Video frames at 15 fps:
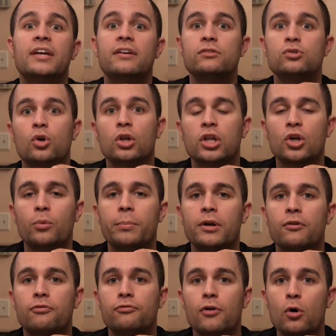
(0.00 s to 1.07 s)
It gives you a little bit
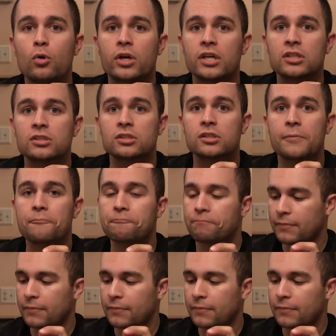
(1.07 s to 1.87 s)
of focus